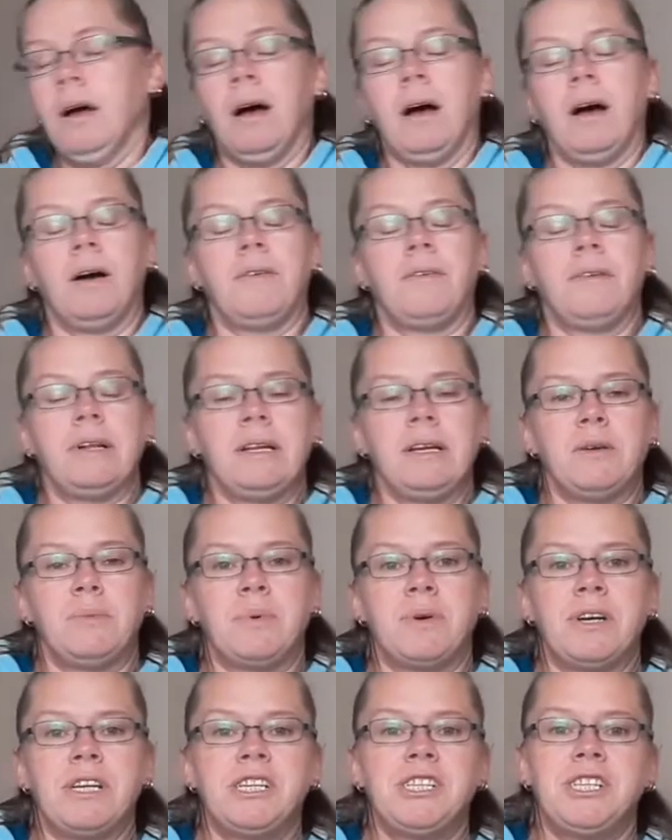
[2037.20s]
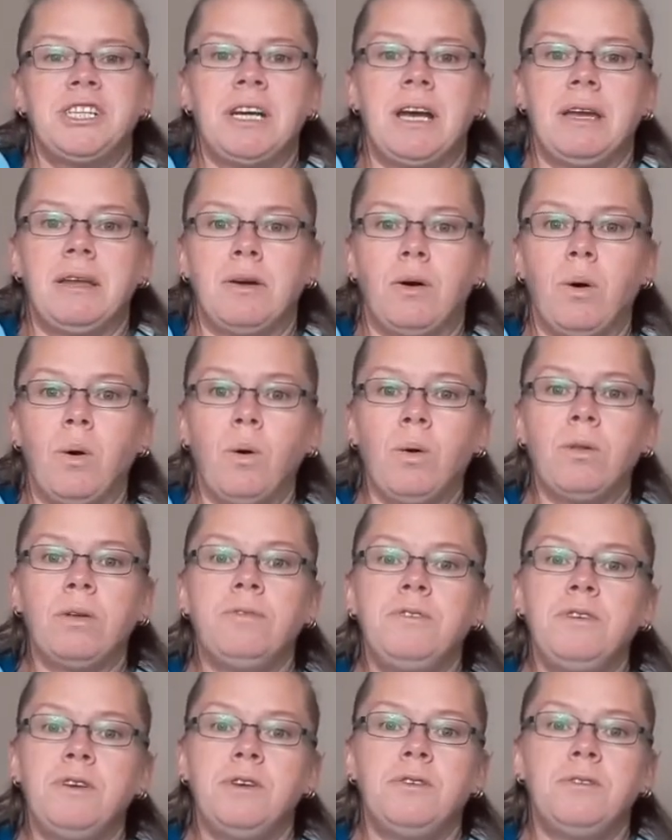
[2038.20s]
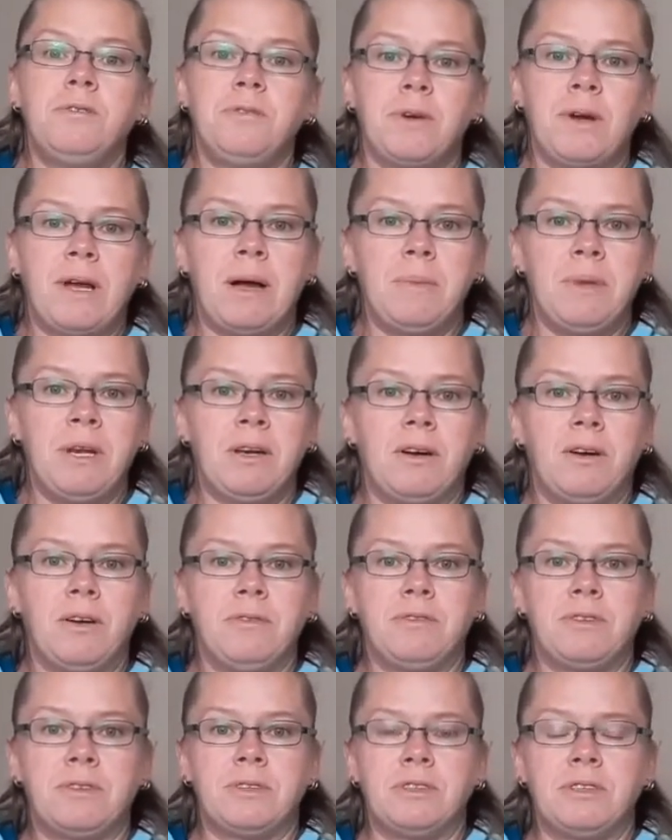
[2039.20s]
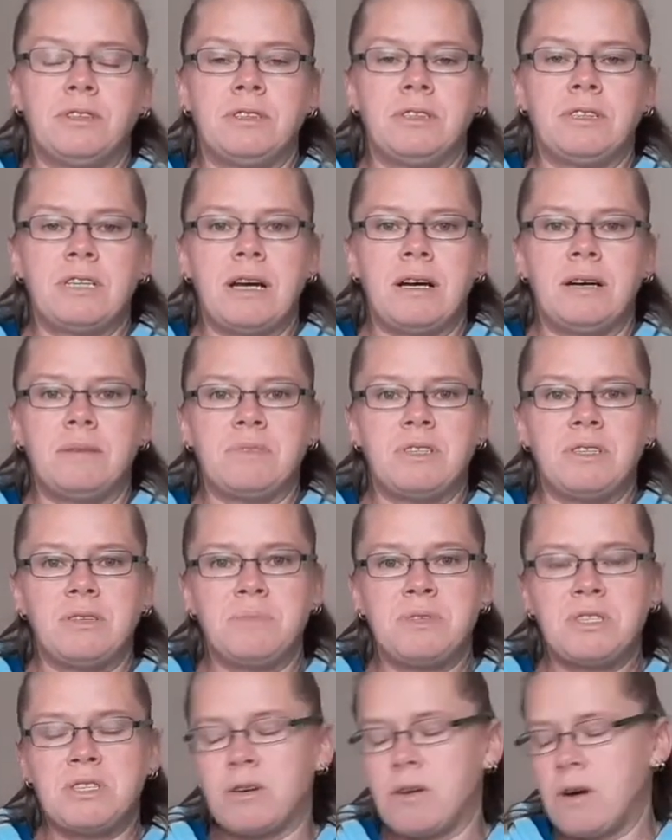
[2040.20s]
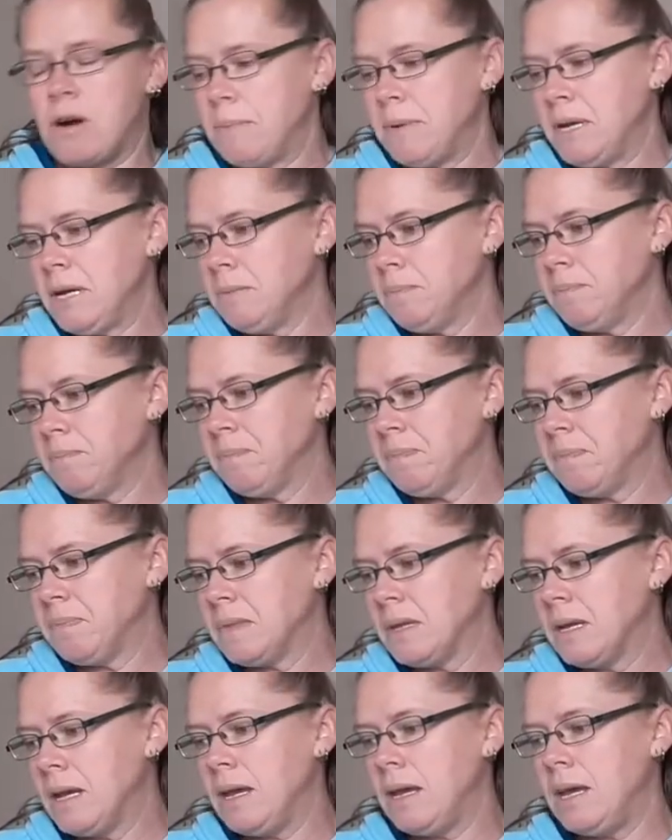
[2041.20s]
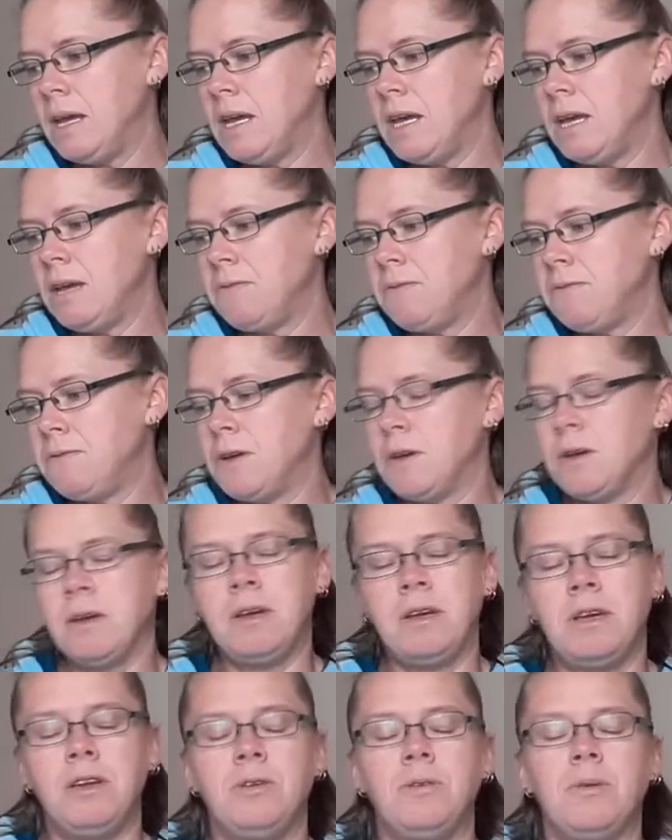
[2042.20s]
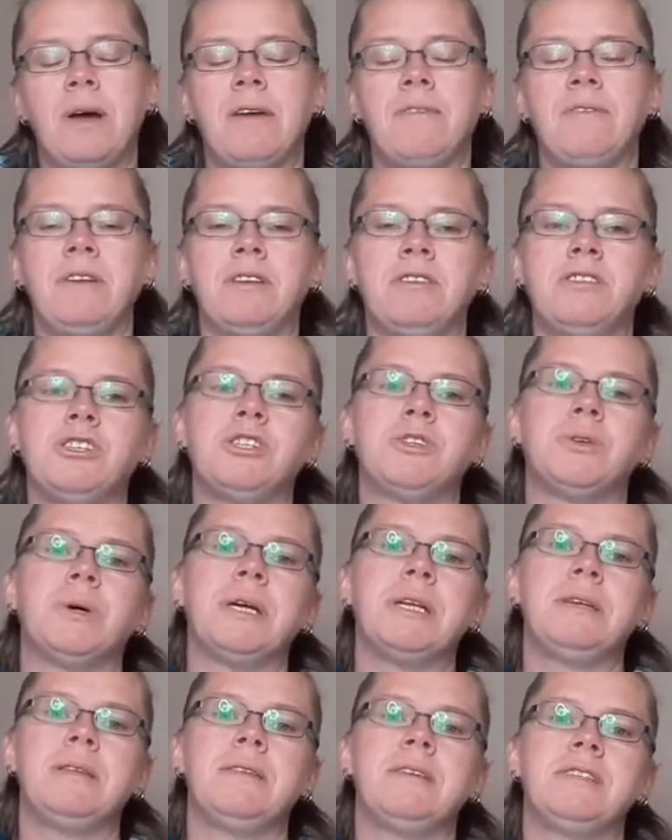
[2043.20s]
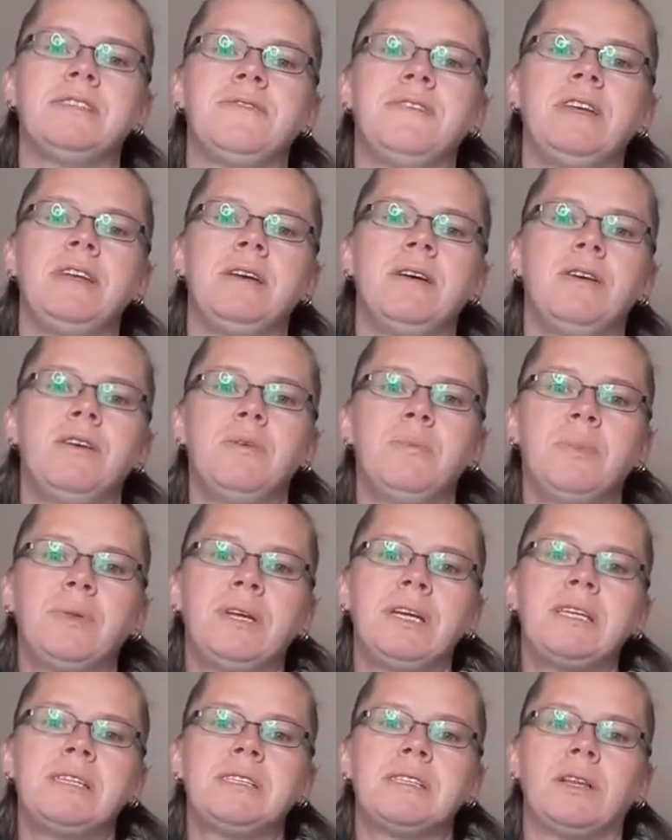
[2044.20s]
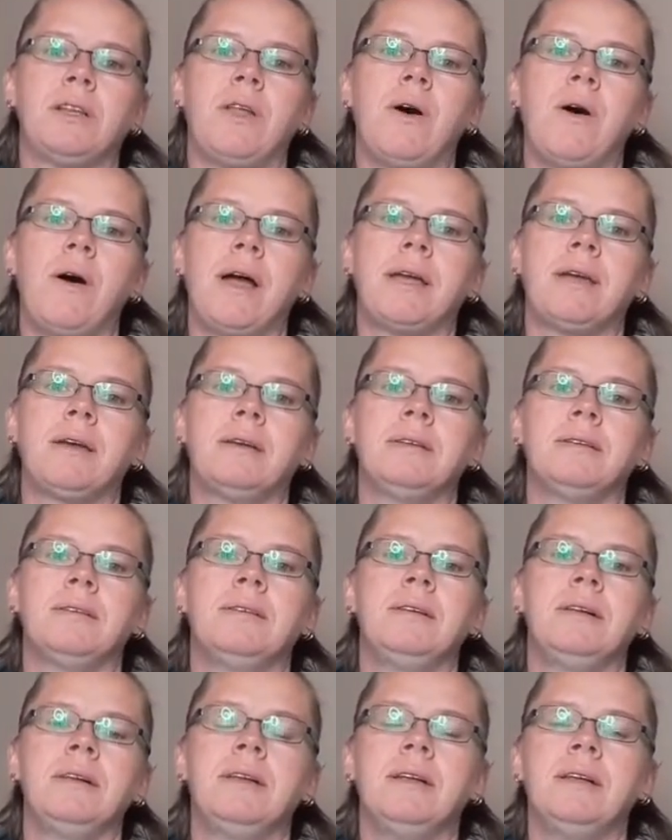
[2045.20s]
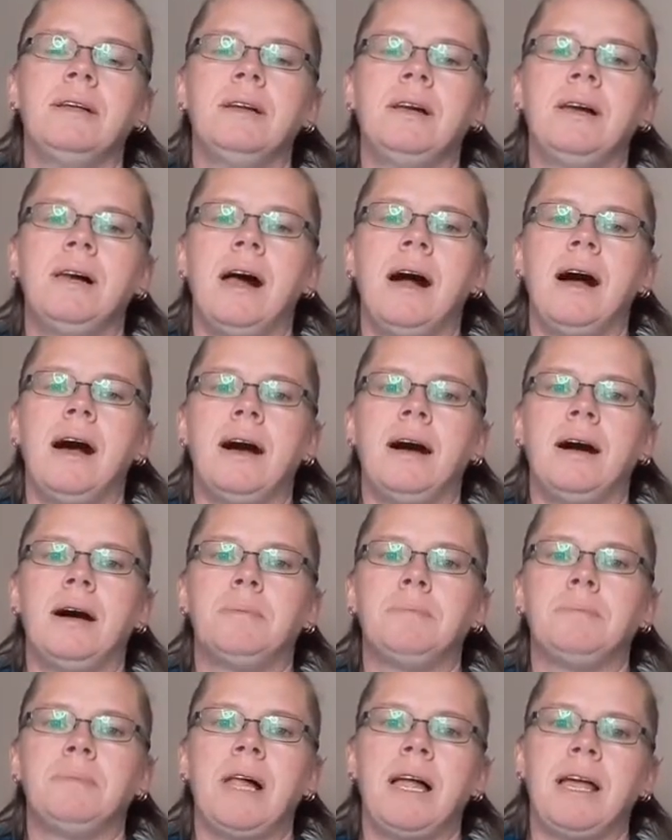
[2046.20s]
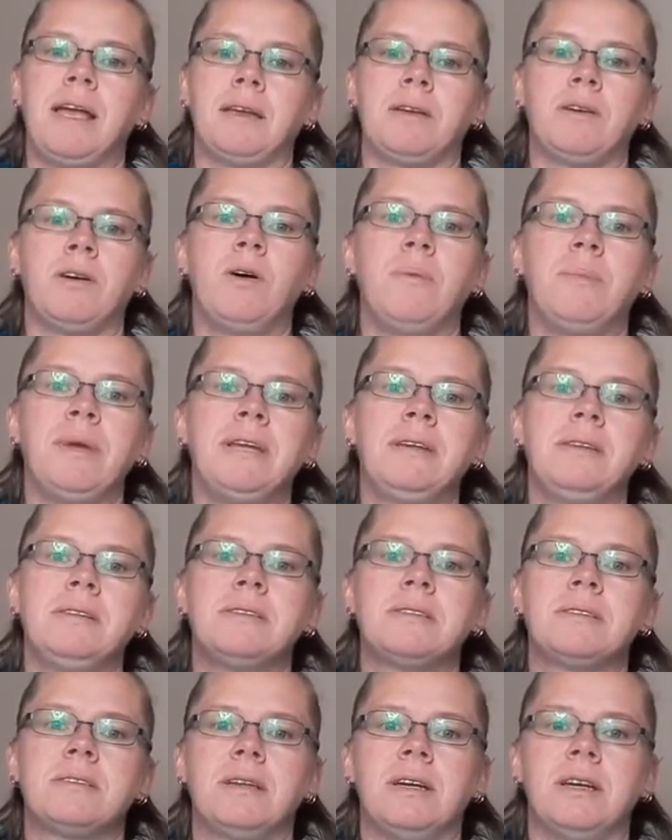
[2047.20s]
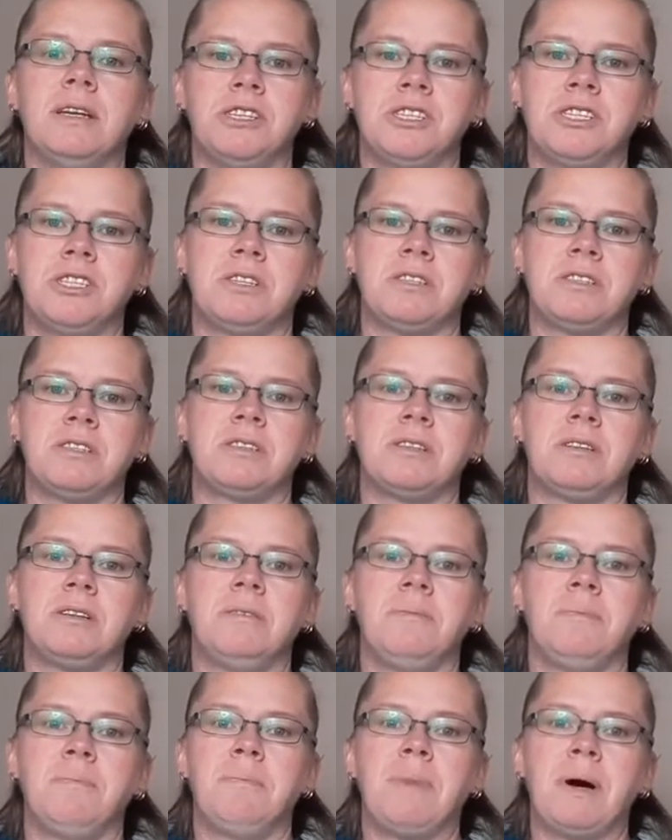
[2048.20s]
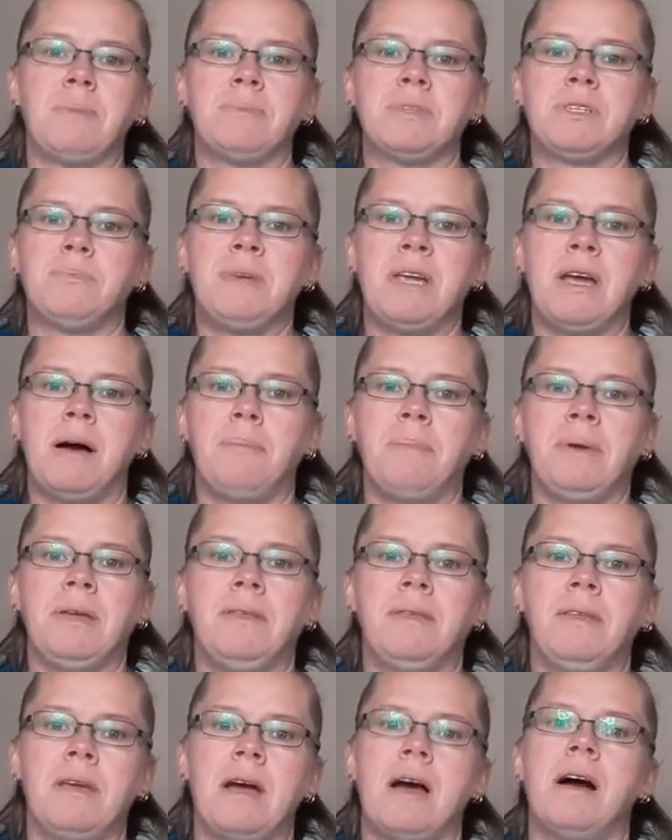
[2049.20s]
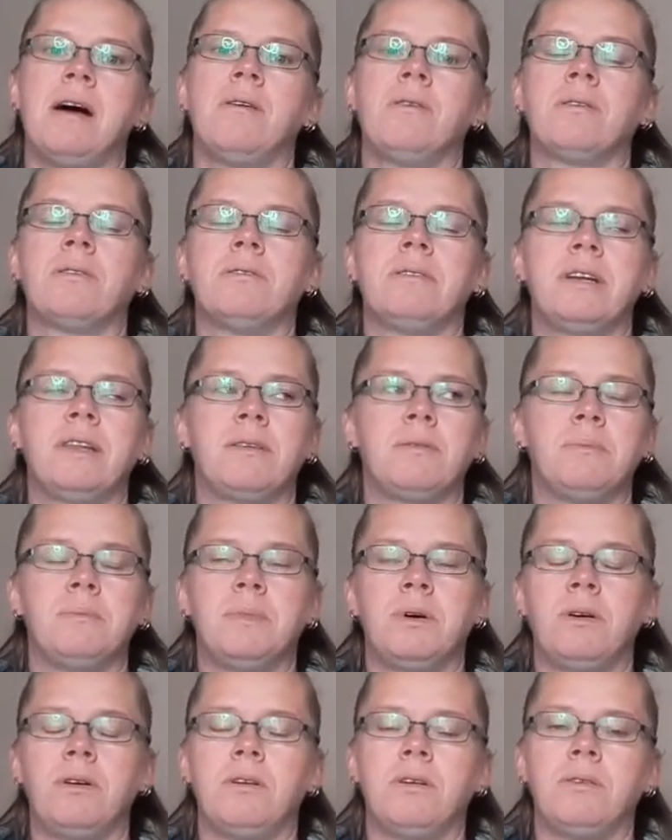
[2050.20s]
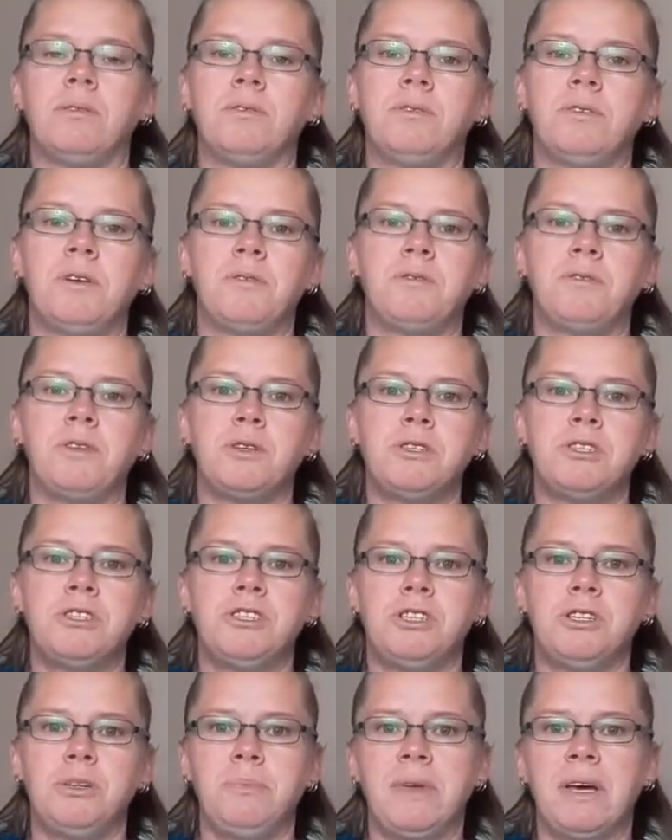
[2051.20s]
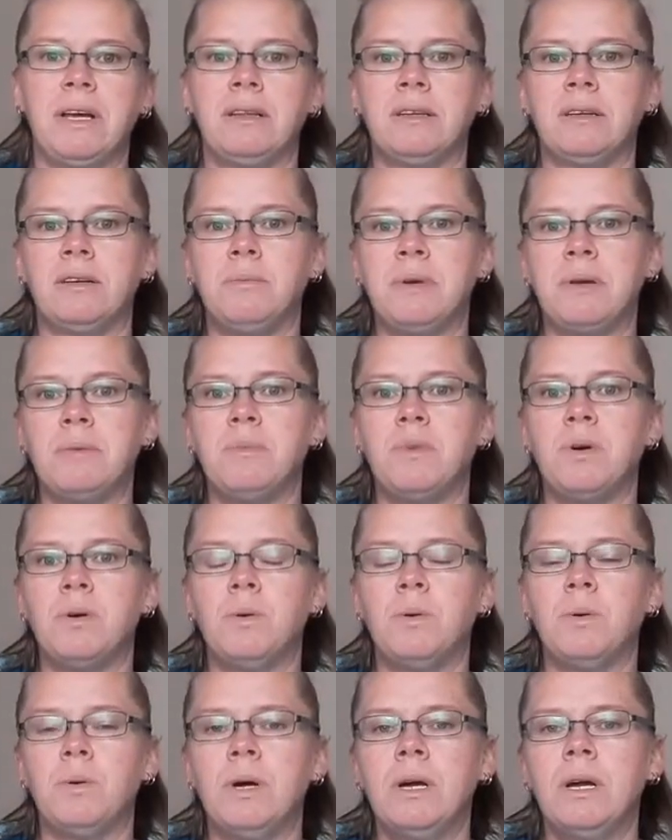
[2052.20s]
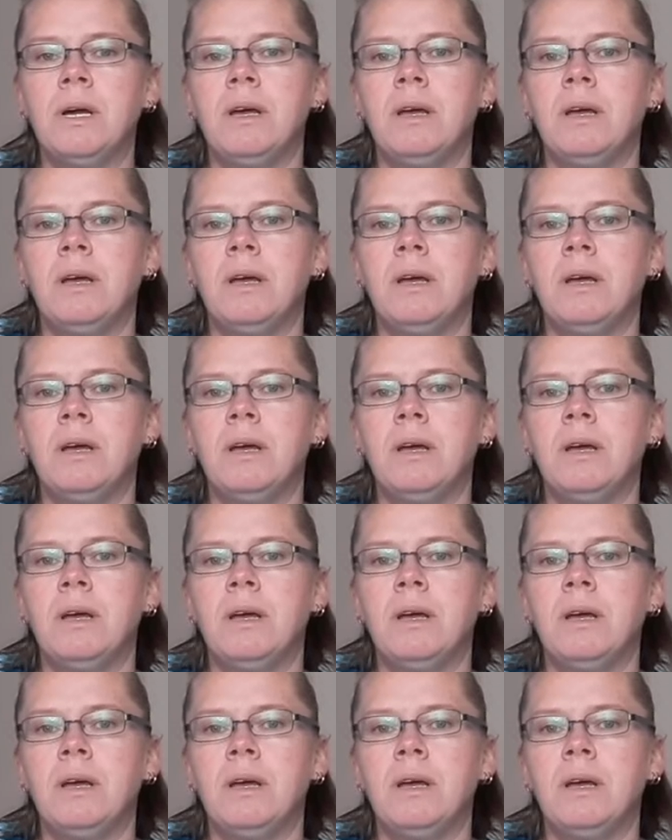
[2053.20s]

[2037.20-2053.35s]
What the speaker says: I really appreciate all of you for coming over and subscribing. If you have enjoyed this video, please like and comment. It just bumps me up in the algorithm of Flosstube that little bit more